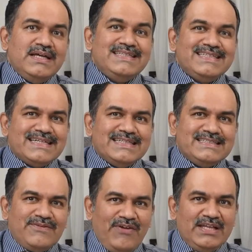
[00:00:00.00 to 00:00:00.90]
is
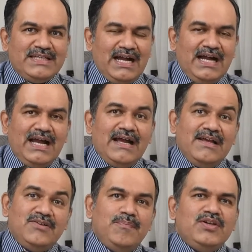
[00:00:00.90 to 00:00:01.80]
dysphagia,
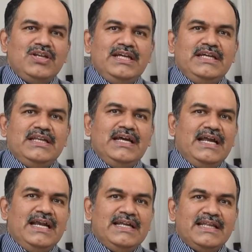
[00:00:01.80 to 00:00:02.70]
especially in an
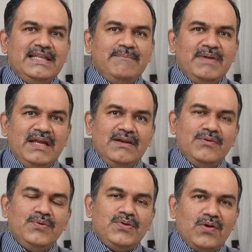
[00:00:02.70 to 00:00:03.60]
elderly male
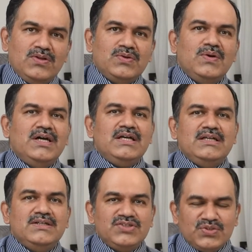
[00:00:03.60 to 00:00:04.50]
who is also a
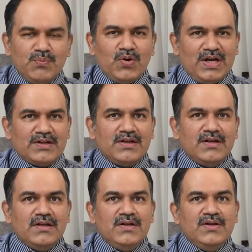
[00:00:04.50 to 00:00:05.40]
smoker.
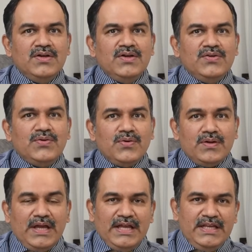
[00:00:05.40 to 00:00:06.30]

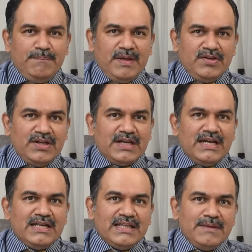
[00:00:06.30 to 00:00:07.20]
So, any patient,
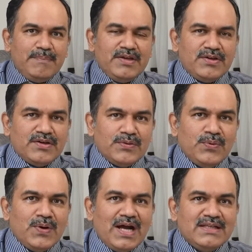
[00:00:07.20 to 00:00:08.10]
elderly patient
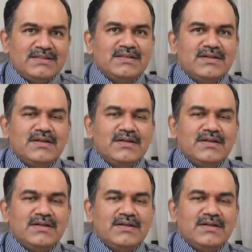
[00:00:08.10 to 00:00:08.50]
who has